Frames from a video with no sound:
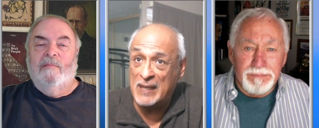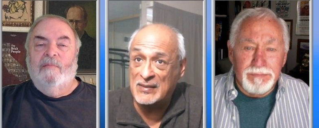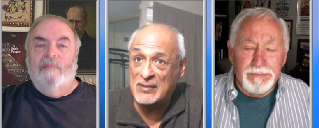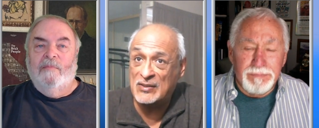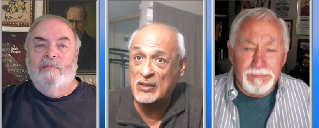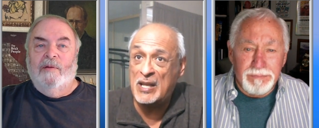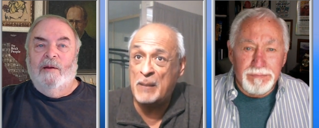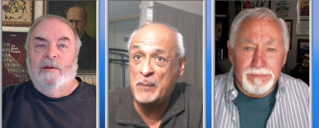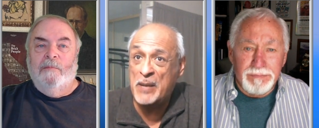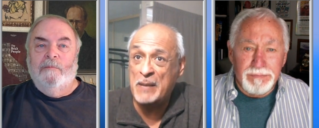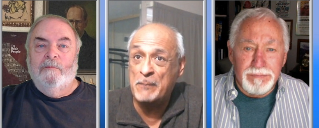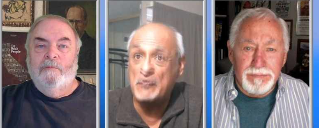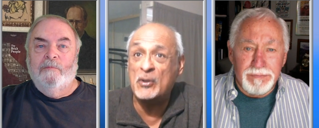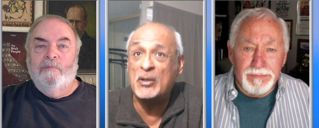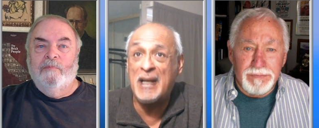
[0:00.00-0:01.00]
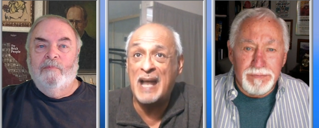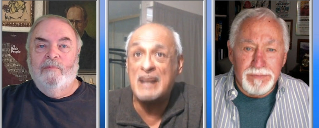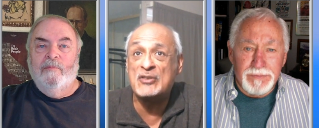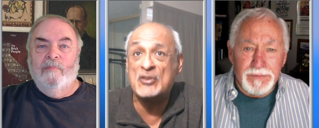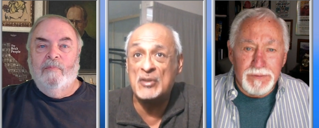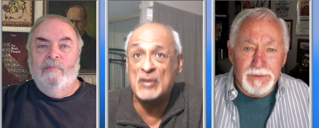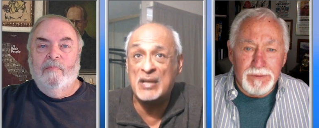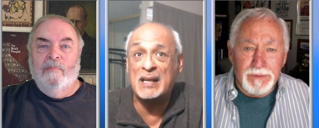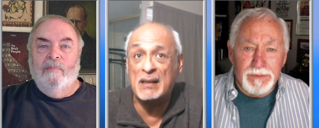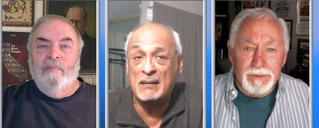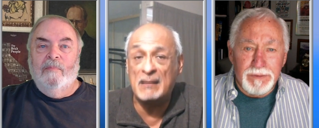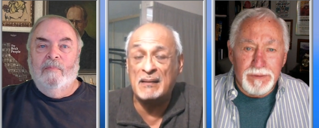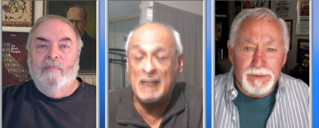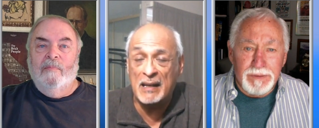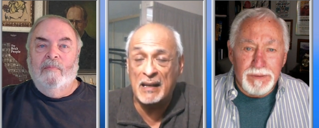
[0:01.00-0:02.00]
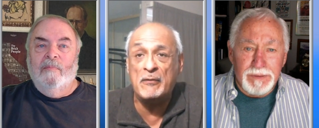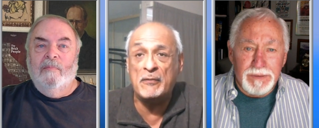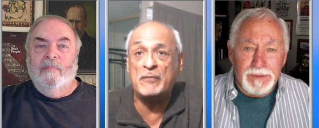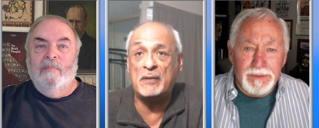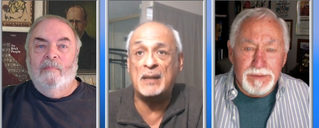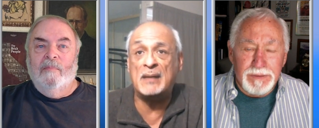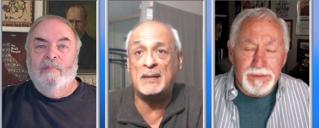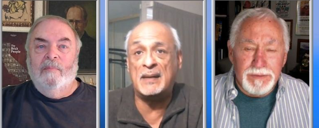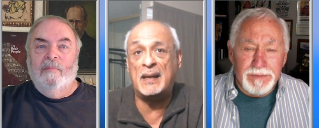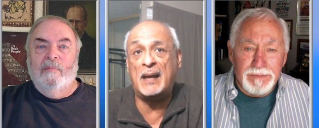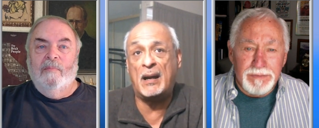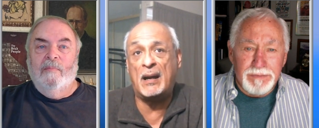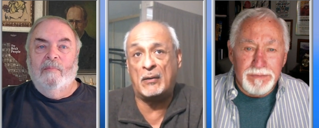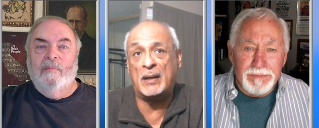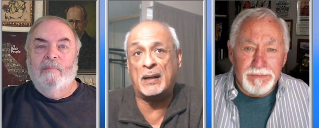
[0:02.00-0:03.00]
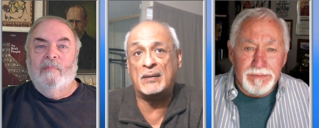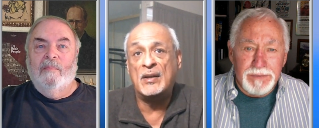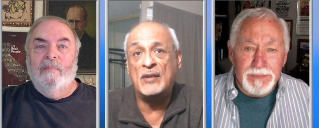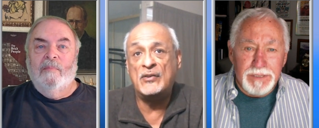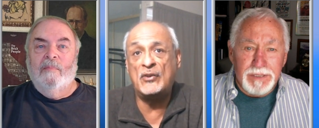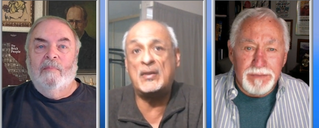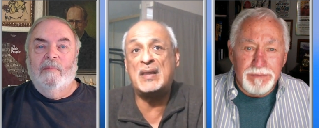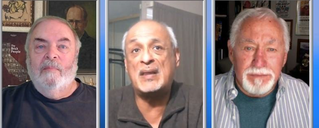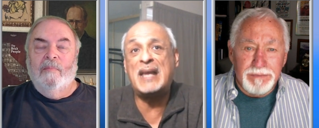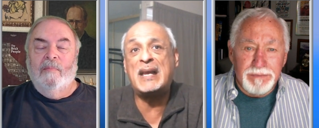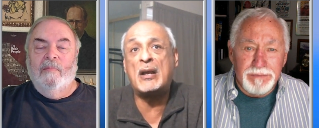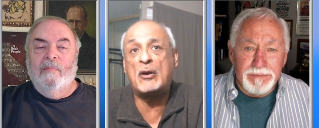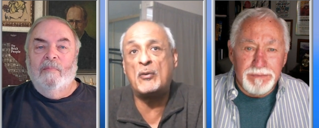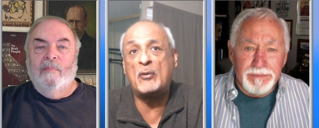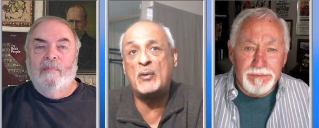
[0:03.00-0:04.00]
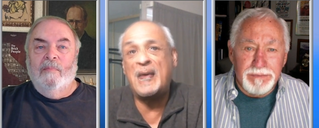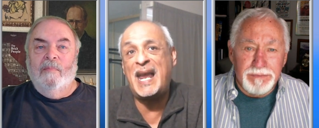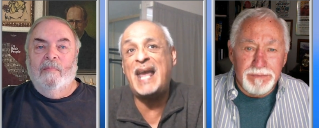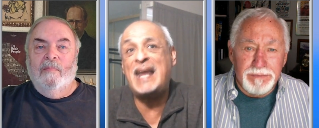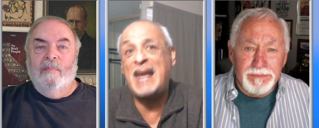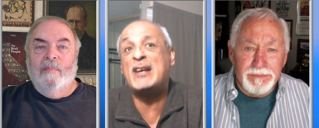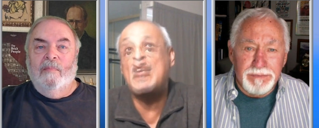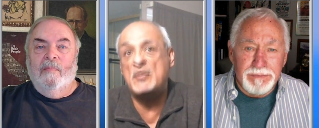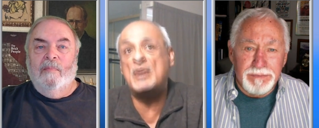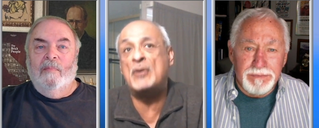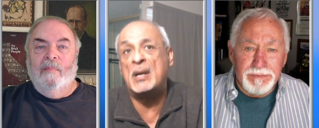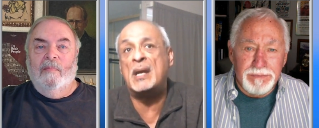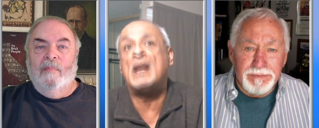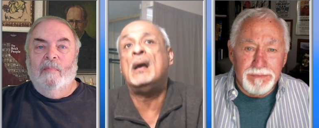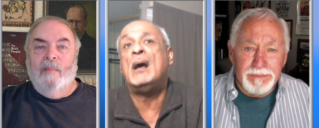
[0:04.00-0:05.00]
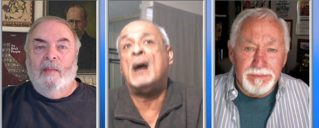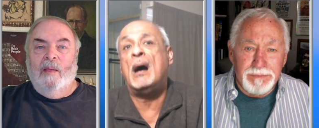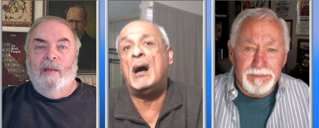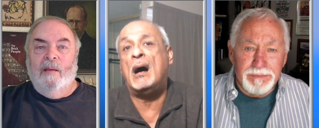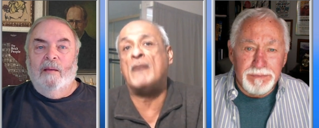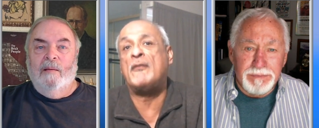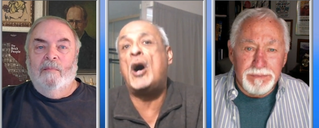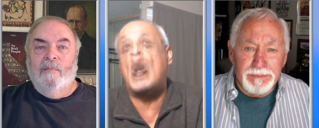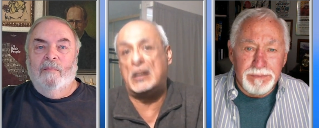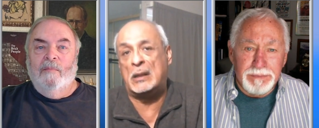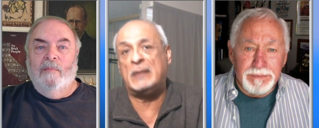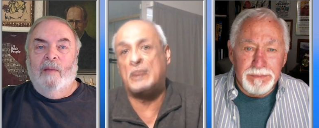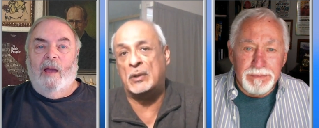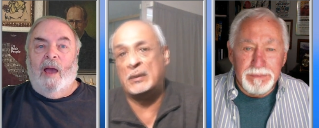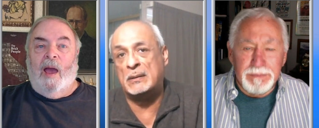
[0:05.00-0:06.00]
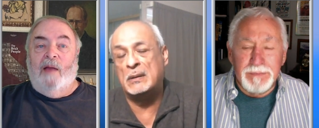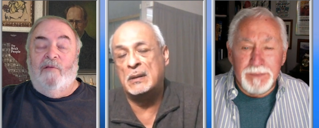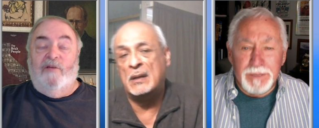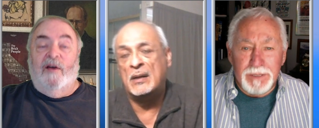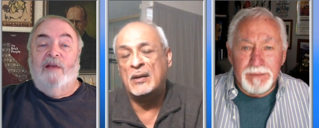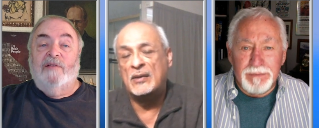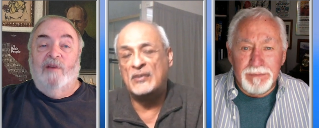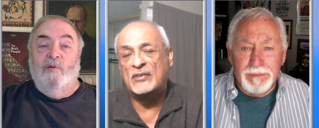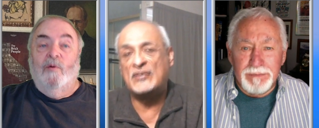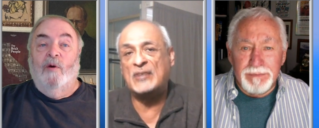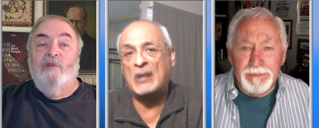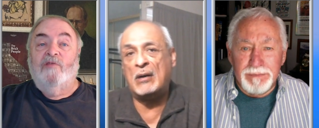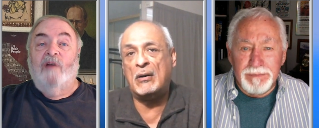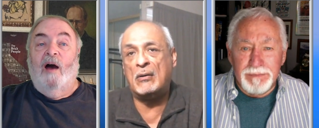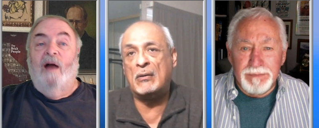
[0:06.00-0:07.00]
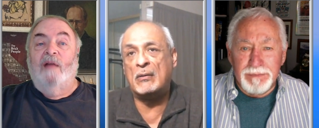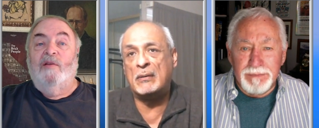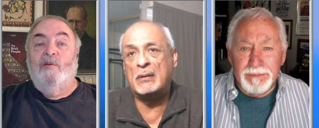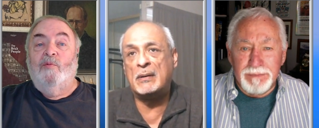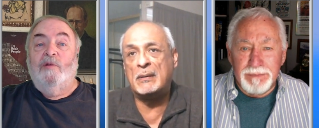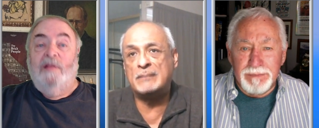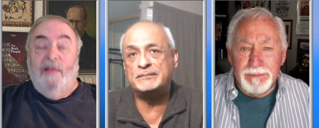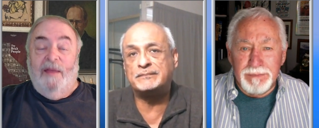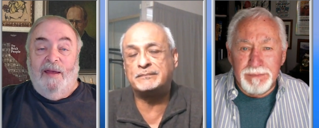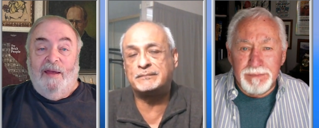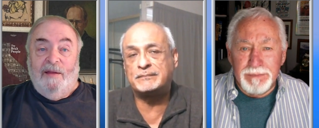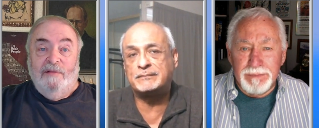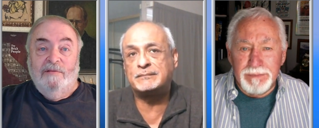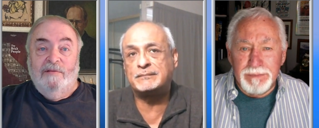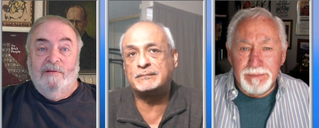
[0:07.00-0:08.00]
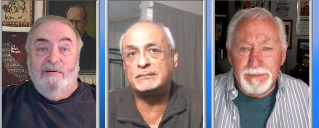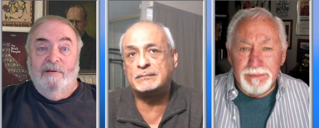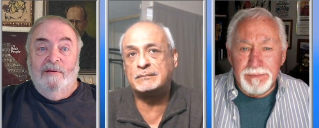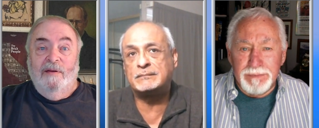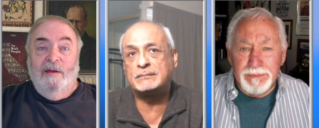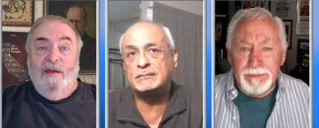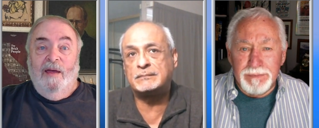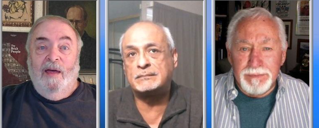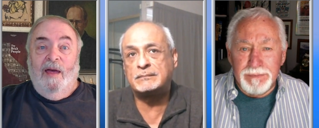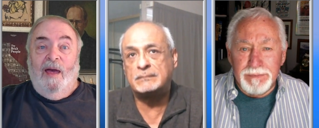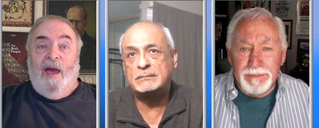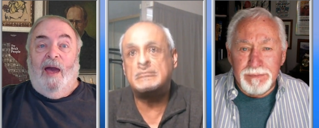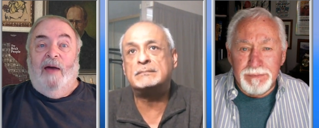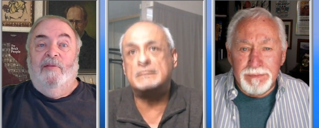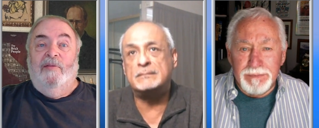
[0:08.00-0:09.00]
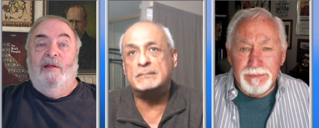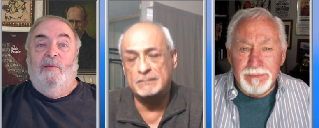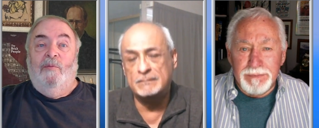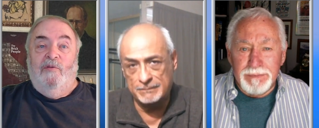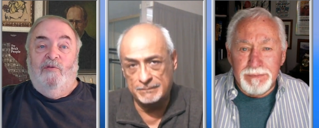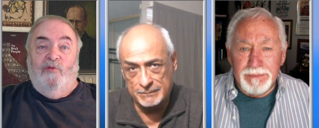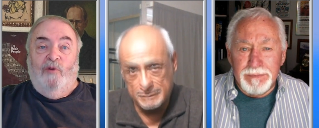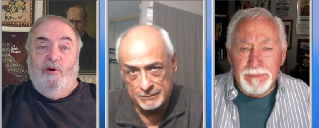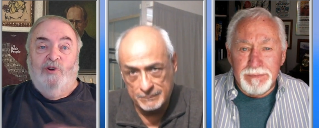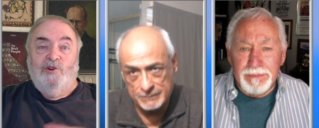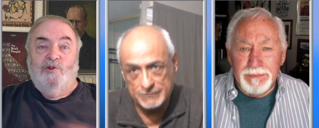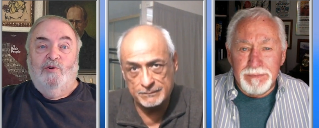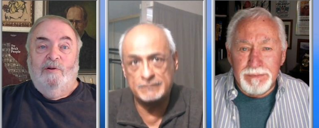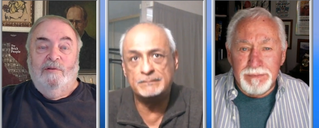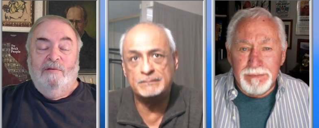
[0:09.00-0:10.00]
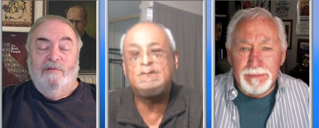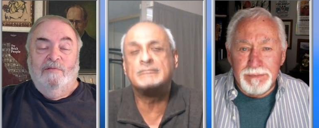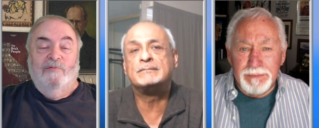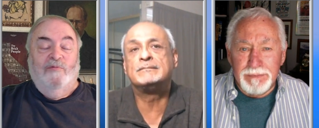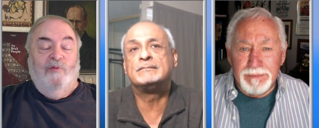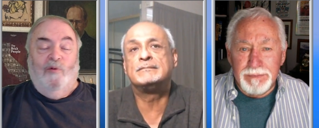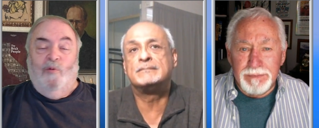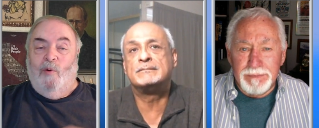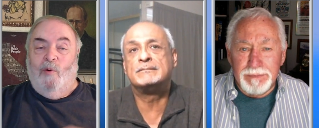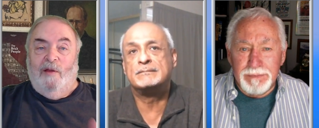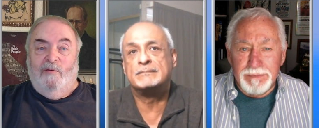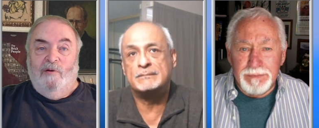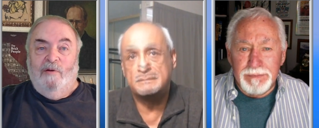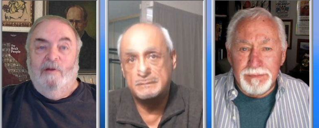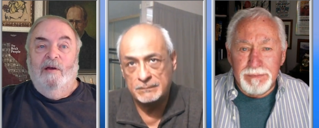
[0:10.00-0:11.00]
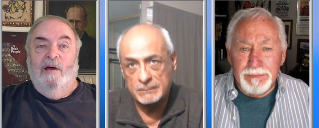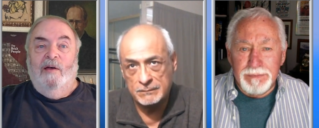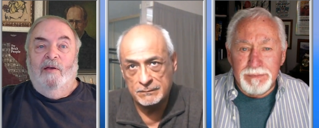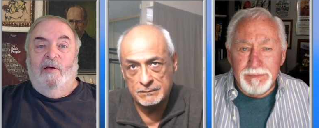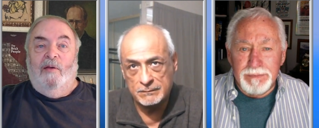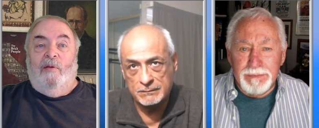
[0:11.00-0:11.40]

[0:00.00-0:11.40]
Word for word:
Speaker 1: so yeah, could actually live in the area, so that they could create a community of Hollywood.
Speaker 2: And in fact, so, it was Hollywood Land, and then it was foreshortened for whatever. Uh,